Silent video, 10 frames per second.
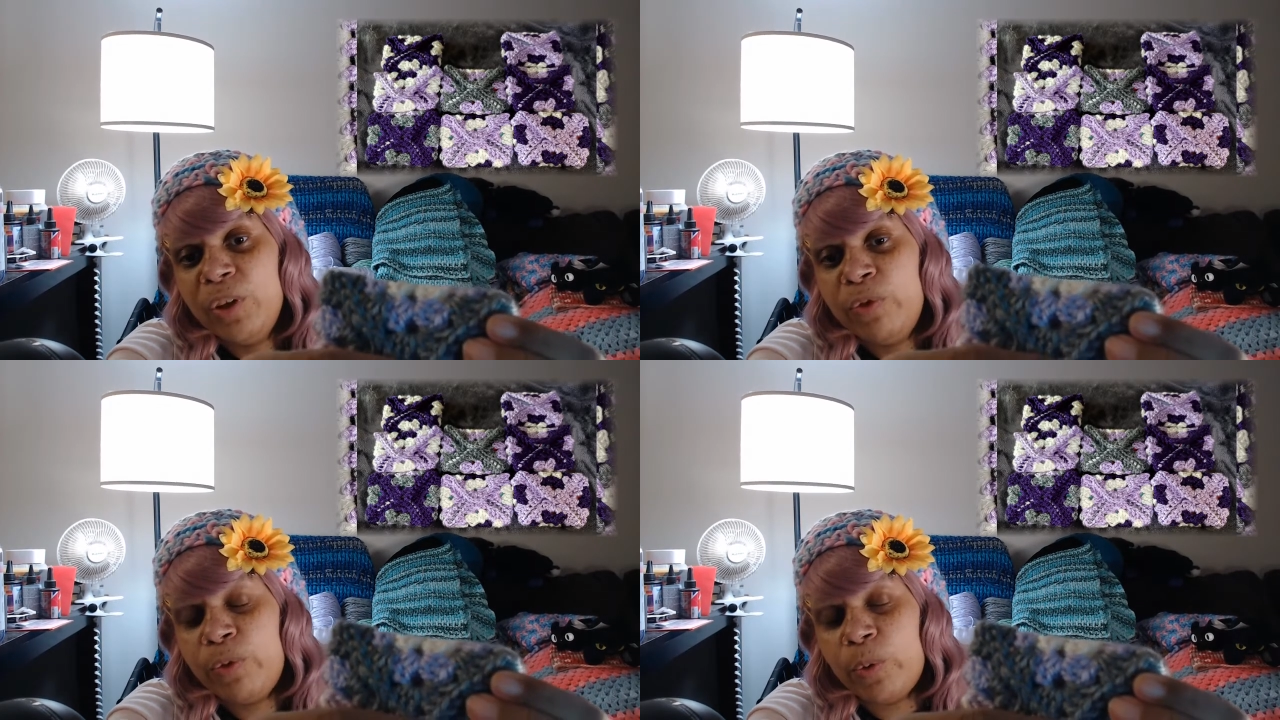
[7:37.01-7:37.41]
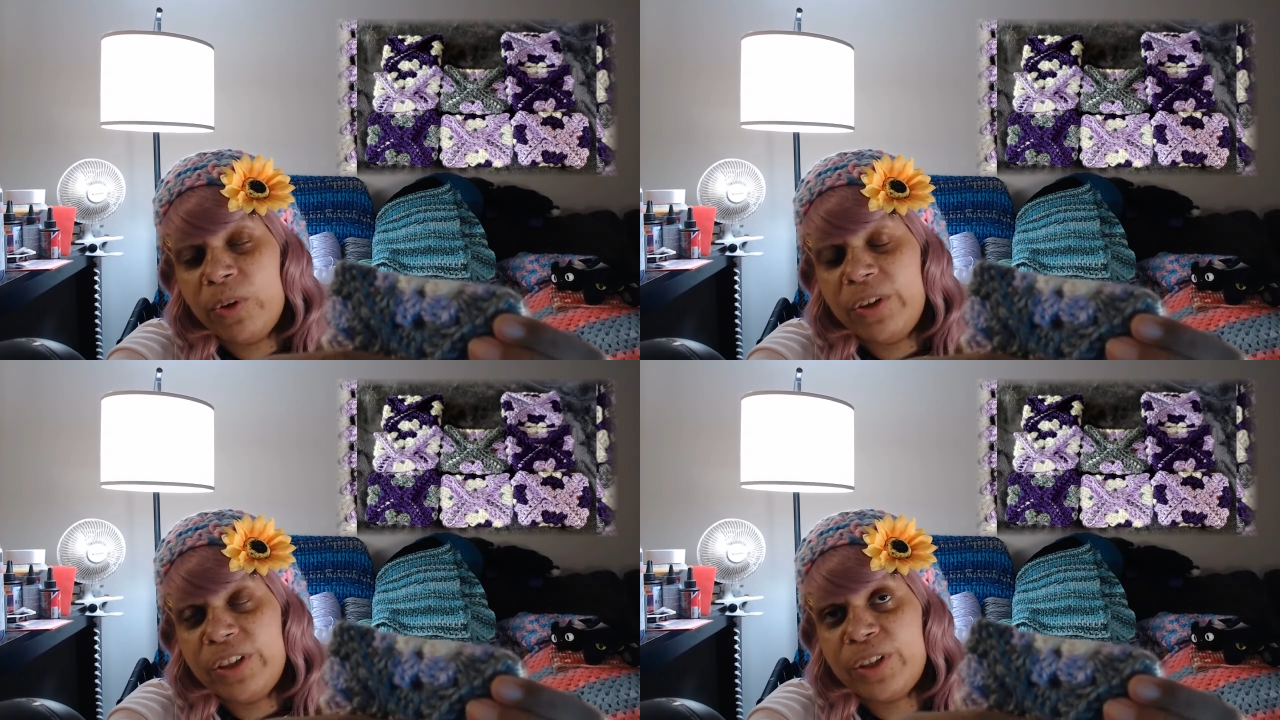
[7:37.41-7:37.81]
for
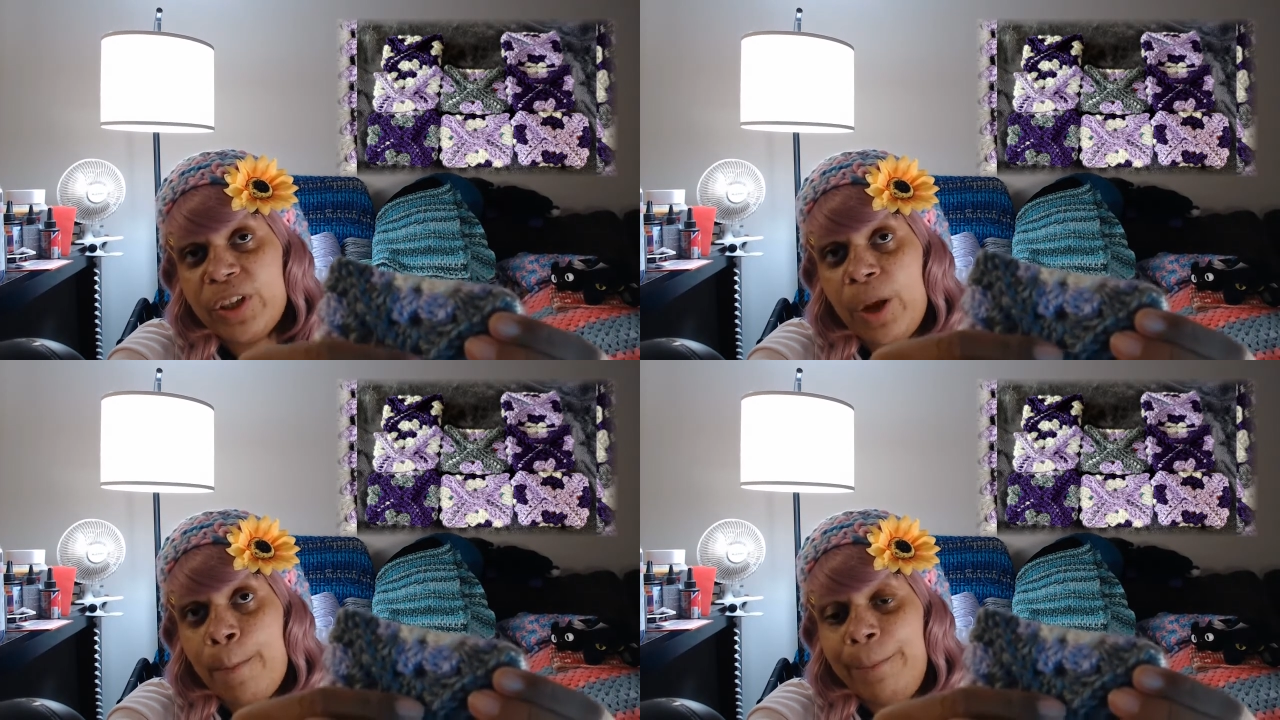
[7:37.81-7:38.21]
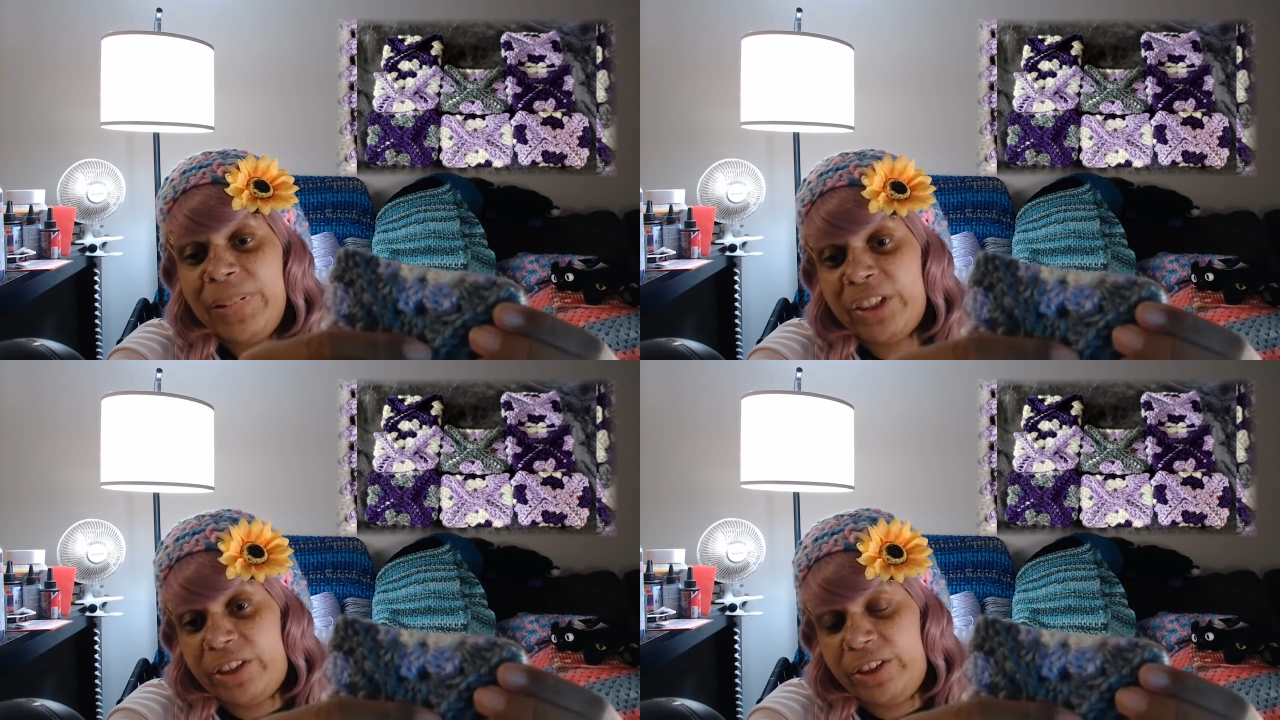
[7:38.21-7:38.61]
this
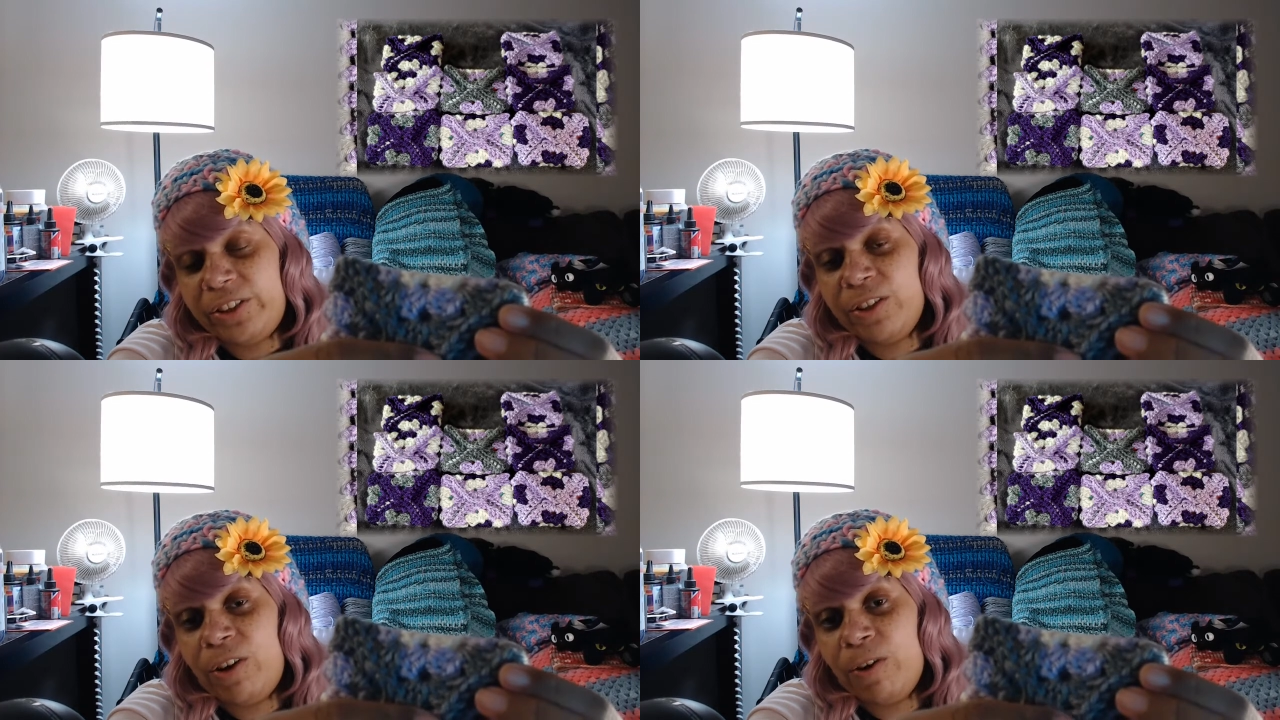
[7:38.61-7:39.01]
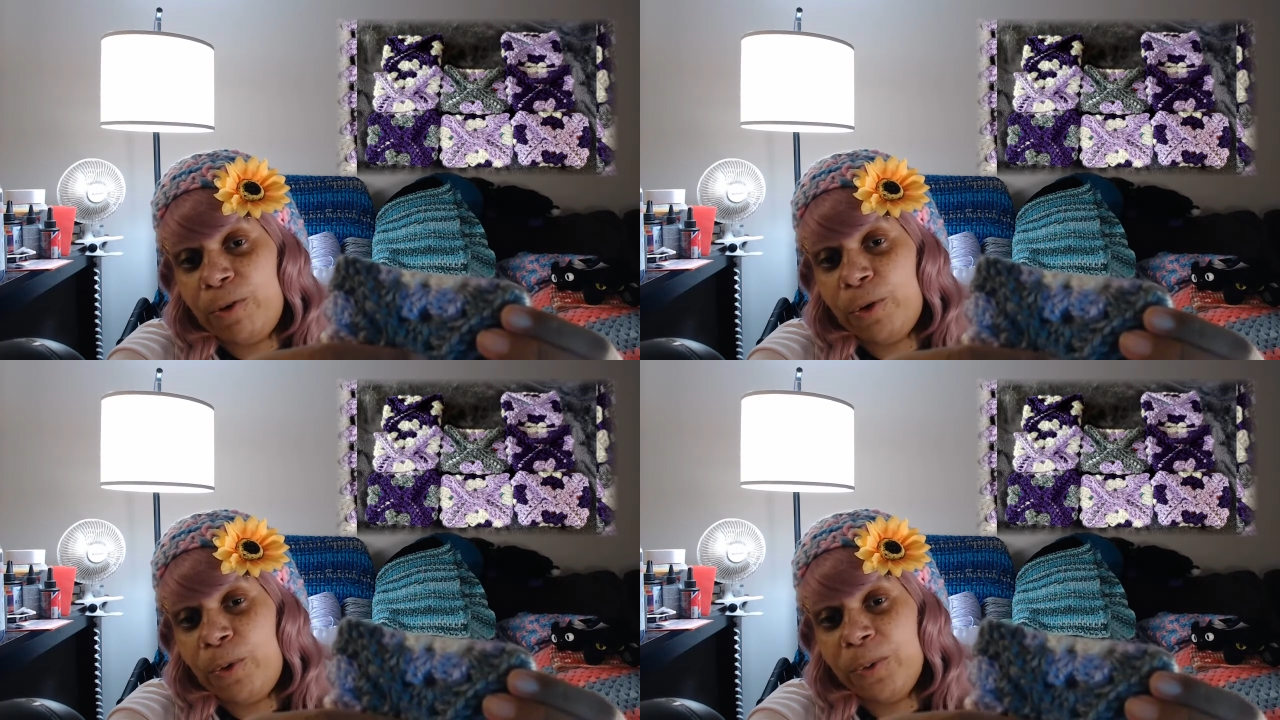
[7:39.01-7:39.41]
business
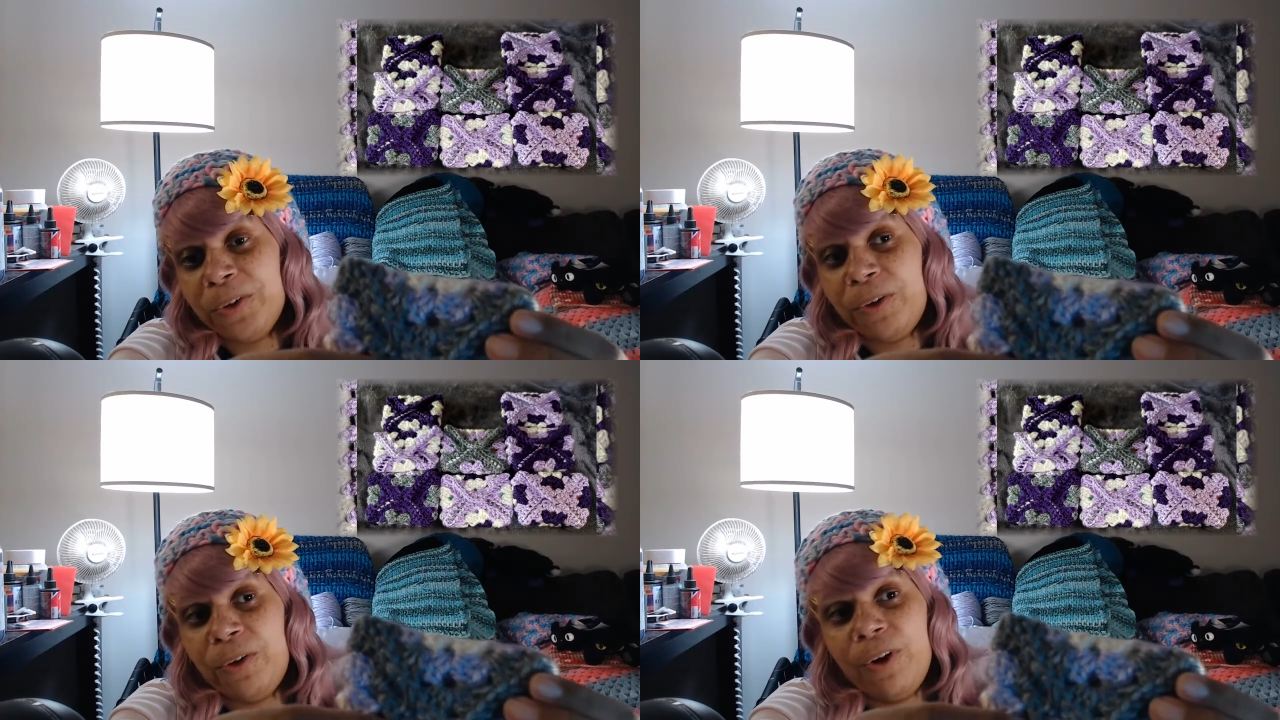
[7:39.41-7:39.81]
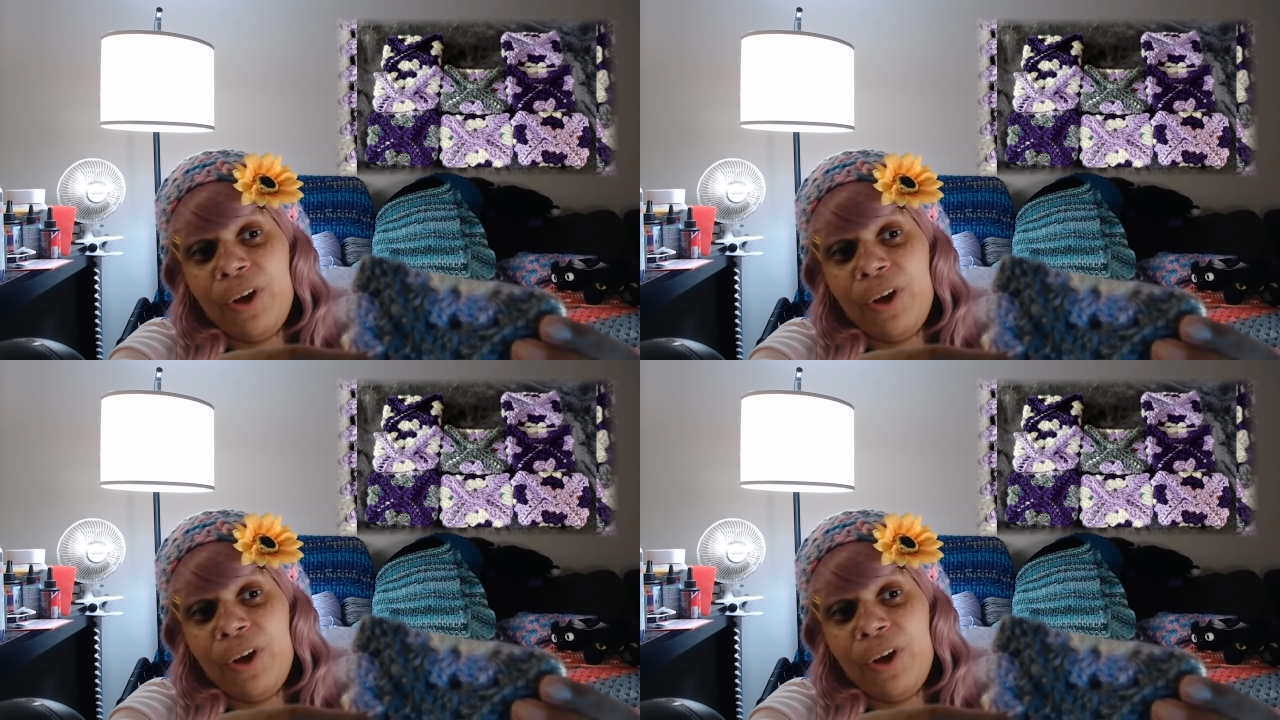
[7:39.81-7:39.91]
card holder,